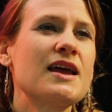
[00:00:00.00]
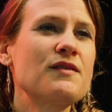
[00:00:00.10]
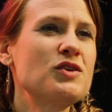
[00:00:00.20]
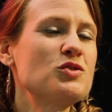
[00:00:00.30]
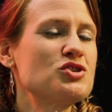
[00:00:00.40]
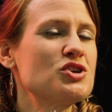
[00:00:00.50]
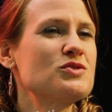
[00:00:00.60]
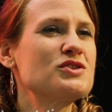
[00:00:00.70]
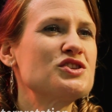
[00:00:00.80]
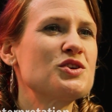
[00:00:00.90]
If you
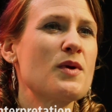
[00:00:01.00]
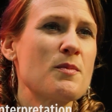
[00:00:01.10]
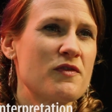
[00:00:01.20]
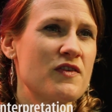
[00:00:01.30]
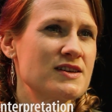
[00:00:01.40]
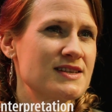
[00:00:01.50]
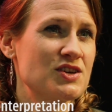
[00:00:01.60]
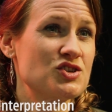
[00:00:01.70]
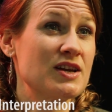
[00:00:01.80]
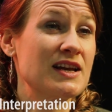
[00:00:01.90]
choose to do
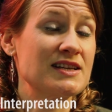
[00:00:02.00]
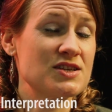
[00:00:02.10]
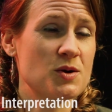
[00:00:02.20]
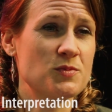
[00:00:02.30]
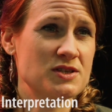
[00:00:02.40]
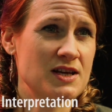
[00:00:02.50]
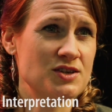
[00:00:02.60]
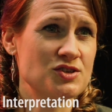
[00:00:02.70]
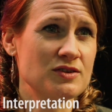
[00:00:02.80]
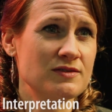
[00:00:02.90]
improvisation and
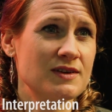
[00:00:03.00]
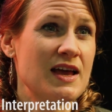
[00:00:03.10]
interpretation,